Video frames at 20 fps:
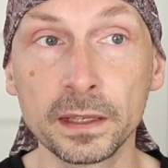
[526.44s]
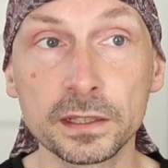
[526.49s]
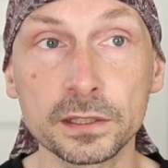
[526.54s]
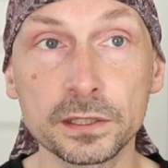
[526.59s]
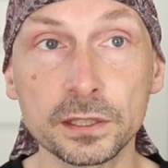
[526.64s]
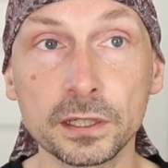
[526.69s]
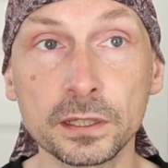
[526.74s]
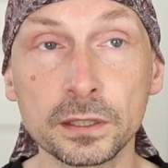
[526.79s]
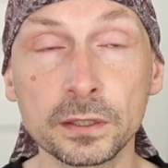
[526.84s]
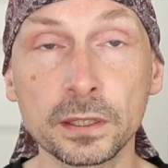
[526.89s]

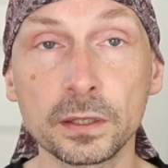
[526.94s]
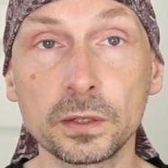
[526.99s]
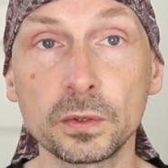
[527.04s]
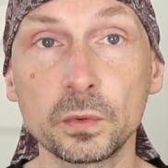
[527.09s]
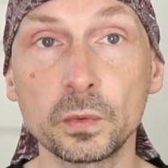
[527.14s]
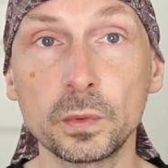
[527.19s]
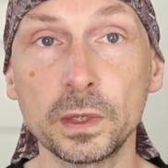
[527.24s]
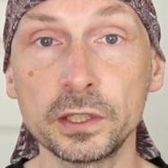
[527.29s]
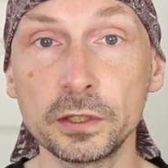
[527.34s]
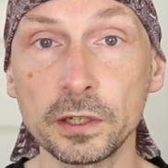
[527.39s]
So
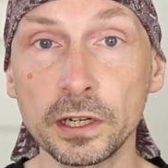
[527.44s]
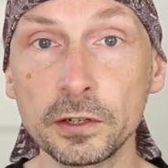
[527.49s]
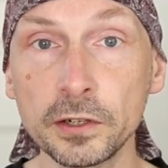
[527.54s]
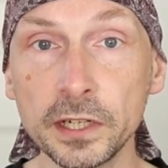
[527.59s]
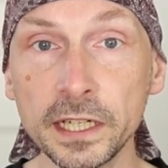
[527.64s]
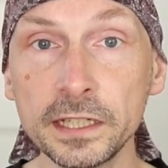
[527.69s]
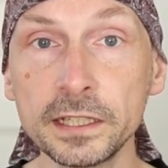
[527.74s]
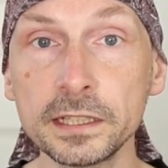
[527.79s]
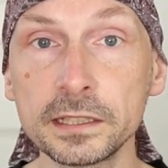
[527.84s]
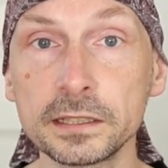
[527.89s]
when you are
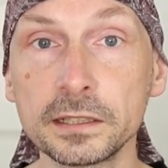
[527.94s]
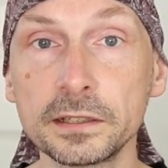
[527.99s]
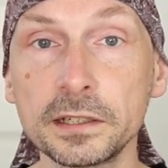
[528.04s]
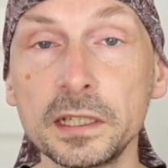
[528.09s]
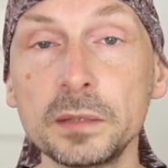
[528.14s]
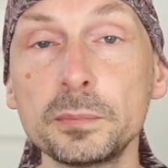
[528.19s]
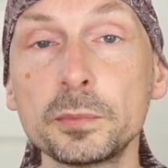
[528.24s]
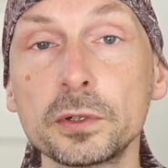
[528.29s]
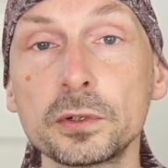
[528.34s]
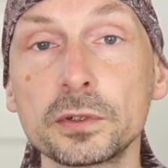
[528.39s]
reading the
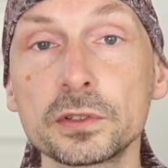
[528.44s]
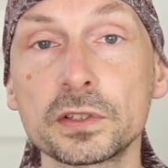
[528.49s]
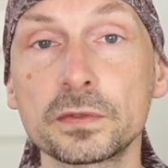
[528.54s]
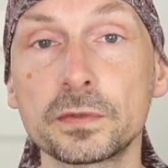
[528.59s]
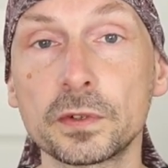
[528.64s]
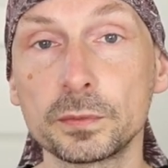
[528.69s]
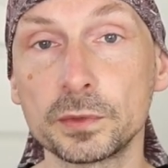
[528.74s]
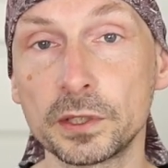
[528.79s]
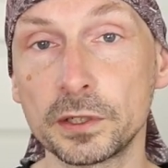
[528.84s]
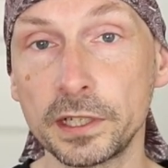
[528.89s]
reports
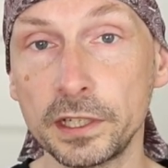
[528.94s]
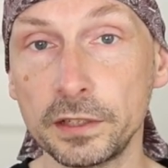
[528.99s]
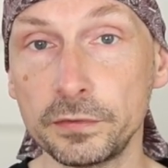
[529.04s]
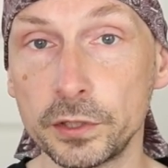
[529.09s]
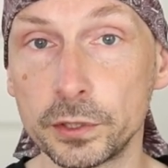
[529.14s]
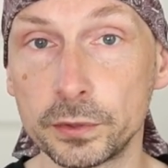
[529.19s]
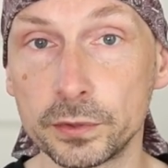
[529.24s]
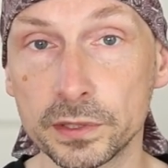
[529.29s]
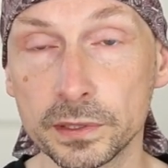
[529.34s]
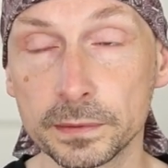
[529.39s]
from the
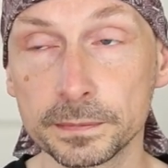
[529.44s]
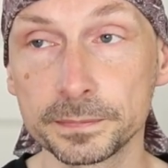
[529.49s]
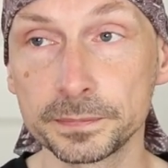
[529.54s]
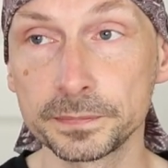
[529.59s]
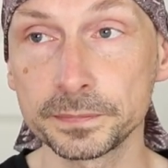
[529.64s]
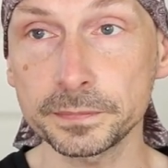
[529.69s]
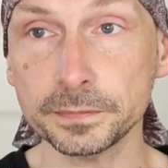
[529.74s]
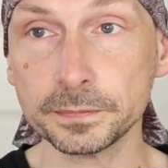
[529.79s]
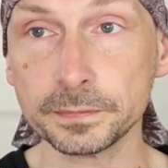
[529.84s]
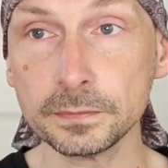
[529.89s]
reviews,
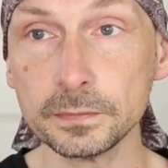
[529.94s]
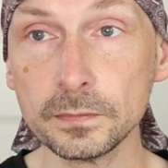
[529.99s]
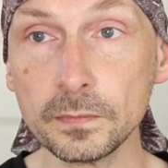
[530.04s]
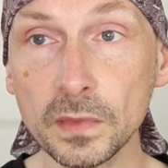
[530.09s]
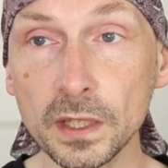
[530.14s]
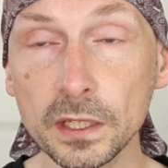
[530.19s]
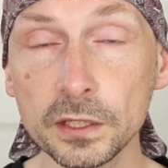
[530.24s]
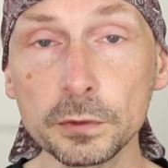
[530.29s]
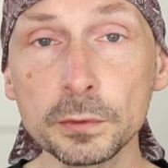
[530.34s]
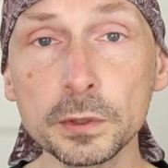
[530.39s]

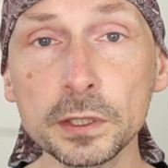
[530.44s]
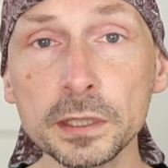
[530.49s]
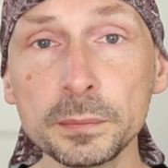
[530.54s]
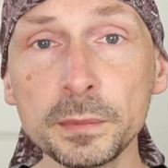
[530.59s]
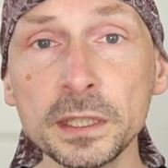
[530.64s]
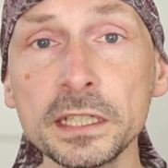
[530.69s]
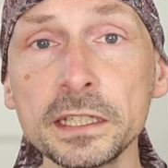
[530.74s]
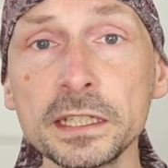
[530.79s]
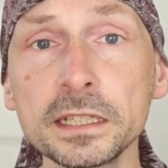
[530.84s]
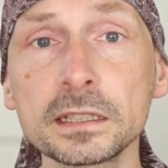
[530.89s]
you will
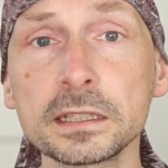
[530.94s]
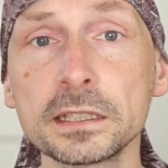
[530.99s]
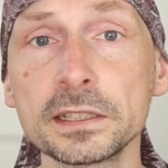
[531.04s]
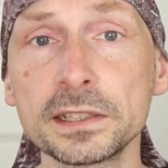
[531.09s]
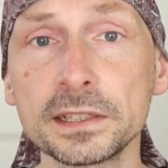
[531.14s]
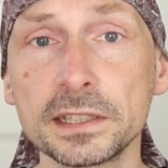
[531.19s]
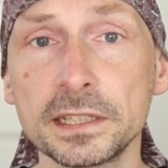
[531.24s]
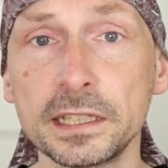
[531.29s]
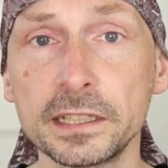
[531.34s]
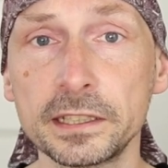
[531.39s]
immediately
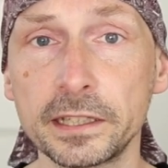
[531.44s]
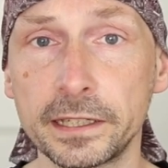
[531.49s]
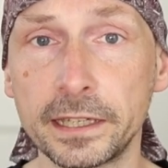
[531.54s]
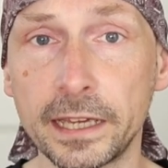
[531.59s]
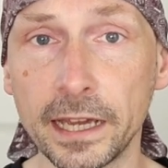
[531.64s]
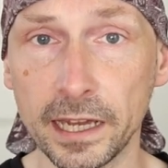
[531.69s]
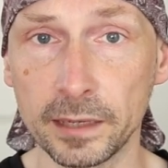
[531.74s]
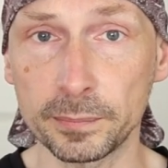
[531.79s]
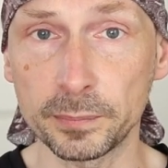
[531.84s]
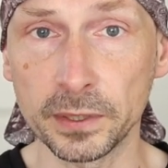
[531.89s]
see the
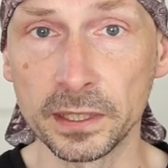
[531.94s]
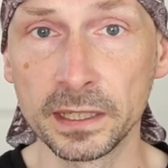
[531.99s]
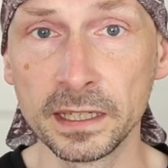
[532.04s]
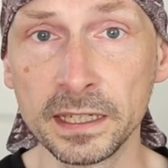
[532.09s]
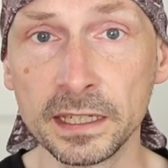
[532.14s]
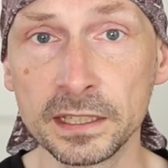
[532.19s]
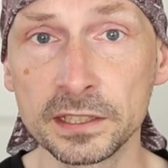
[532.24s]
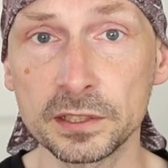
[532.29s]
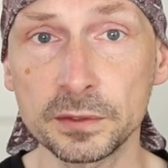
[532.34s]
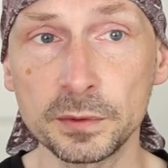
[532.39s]
gap.
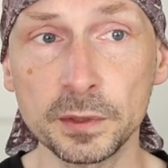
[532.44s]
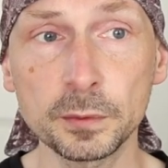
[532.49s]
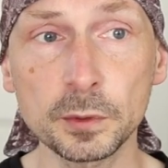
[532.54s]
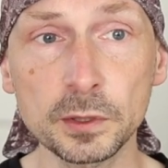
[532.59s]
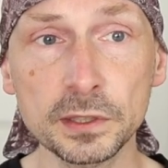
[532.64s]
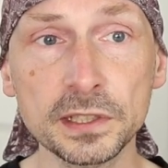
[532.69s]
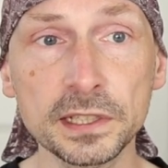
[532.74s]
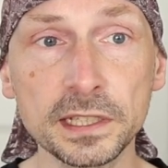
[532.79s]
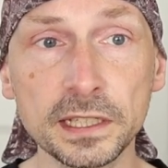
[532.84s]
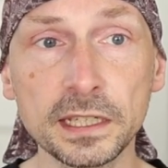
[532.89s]
So you
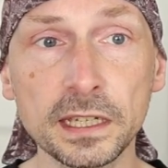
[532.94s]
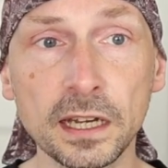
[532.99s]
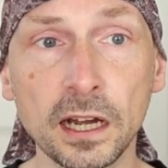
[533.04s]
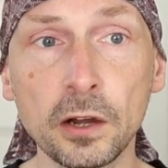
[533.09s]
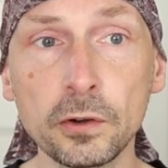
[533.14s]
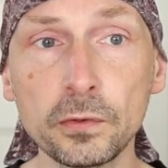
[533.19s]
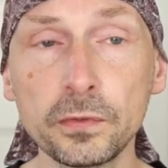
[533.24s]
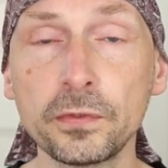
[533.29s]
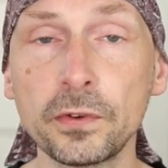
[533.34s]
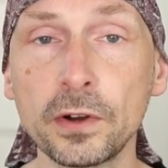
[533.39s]
will see
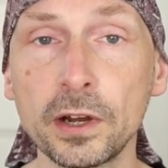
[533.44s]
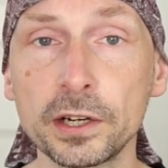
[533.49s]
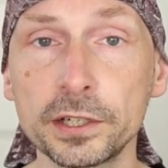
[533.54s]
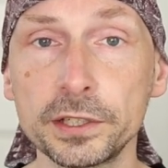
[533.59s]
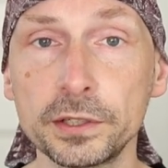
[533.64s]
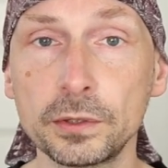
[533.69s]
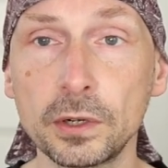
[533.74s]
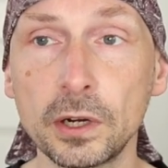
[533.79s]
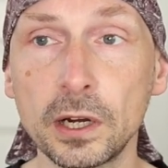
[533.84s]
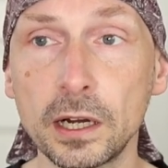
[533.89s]
how far
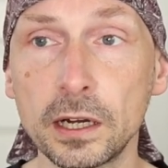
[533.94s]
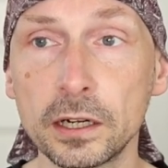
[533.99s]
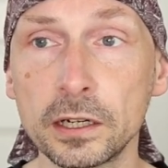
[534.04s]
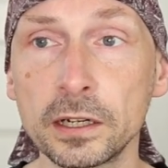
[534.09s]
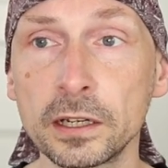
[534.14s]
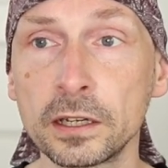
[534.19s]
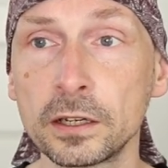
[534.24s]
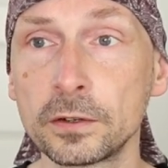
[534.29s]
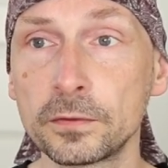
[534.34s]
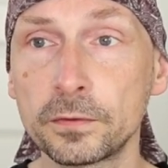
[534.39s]
you
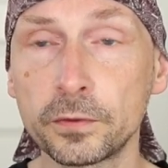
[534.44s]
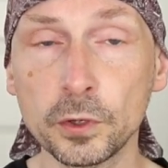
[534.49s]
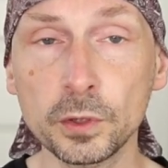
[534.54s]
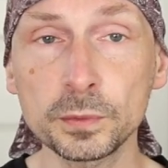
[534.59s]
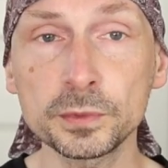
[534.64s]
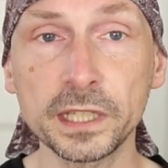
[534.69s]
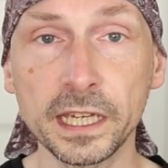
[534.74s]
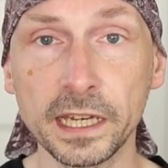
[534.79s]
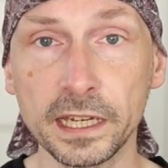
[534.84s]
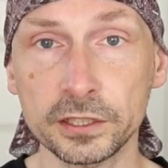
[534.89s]
are
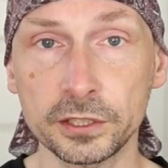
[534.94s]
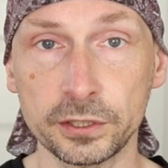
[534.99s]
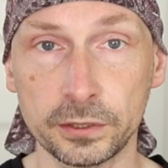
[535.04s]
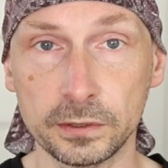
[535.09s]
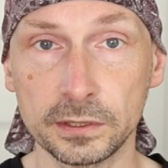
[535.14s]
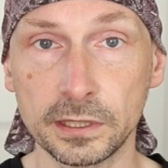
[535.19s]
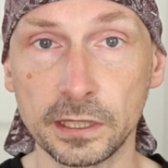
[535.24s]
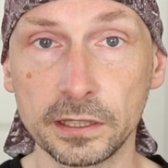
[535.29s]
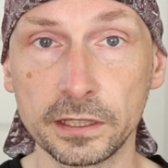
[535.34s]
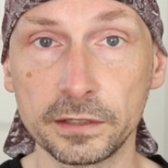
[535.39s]
from the
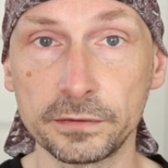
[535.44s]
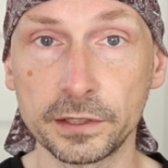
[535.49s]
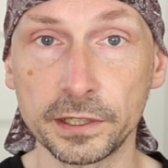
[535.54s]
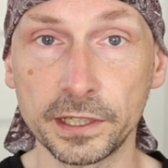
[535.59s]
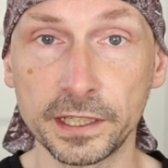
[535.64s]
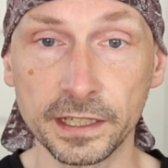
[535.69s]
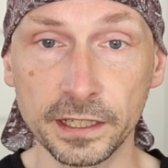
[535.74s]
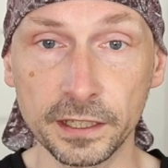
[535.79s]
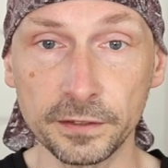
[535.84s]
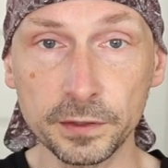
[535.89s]
actual
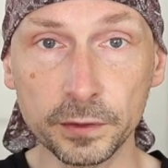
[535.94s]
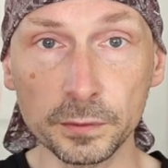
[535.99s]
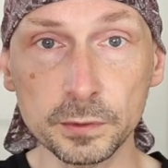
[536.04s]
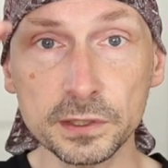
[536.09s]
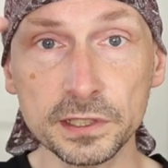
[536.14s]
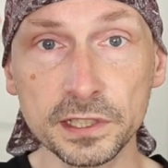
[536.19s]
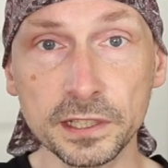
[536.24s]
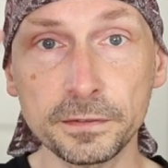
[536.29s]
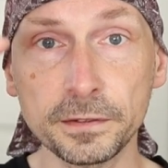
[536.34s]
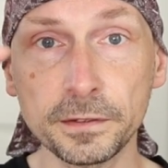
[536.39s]
delivery. If you
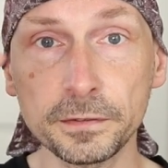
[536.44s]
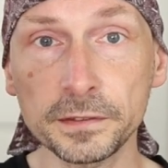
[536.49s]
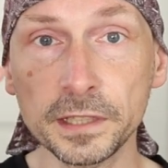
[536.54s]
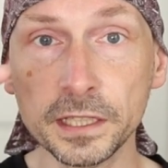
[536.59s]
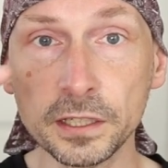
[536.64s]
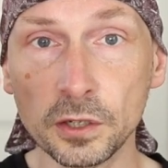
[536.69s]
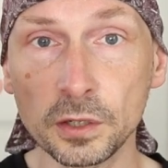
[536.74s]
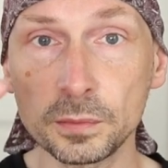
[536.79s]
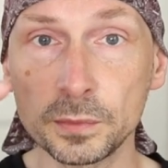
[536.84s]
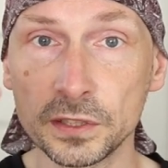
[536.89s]
will see
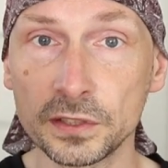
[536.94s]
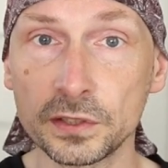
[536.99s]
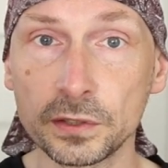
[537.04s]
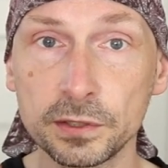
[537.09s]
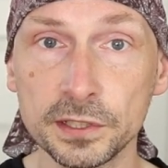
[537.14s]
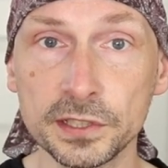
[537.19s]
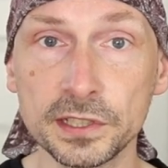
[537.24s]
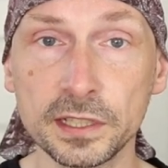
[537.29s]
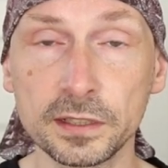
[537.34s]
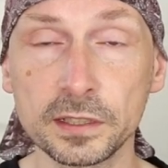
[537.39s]
50 comments
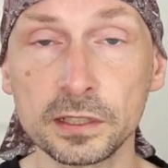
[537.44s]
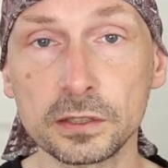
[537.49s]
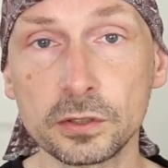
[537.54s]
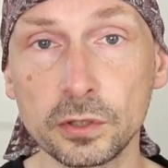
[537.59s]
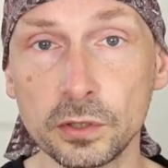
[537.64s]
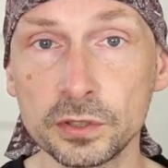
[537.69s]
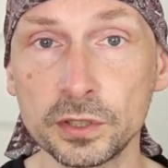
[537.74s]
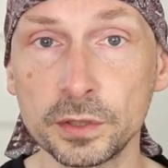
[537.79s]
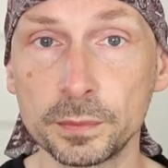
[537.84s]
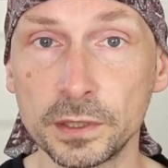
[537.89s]
on a single
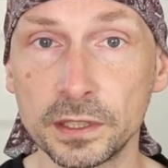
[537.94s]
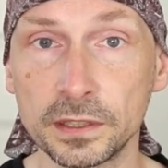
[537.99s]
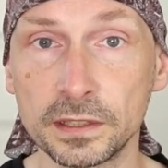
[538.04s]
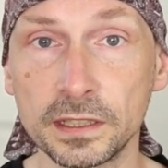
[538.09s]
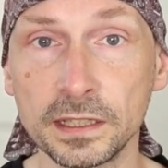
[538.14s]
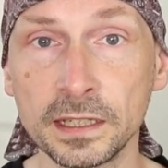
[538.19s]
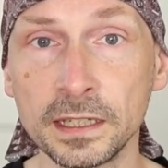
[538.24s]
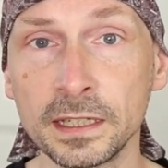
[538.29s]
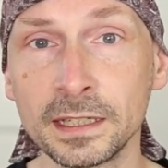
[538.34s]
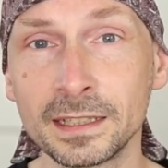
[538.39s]

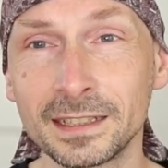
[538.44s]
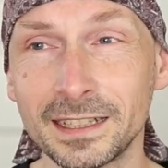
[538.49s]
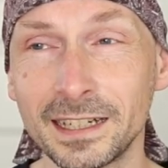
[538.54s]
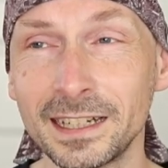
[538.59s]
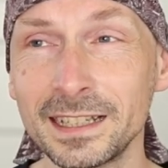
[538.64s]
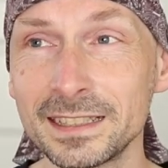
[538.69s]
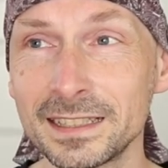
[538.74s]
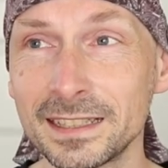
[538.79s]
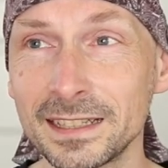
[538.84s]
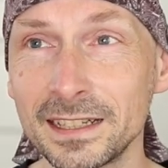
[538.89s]
document, then
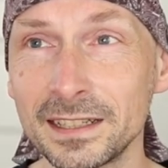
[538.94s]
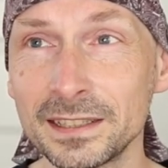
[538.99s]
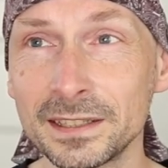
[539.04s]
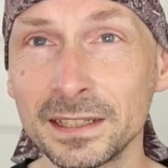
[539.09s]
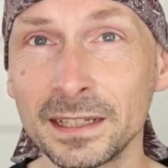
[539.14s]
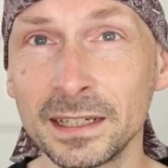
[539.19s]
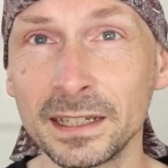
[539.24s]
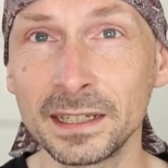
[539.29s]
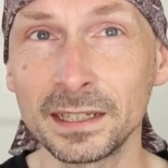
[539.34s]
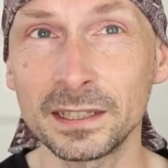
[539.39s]
that says,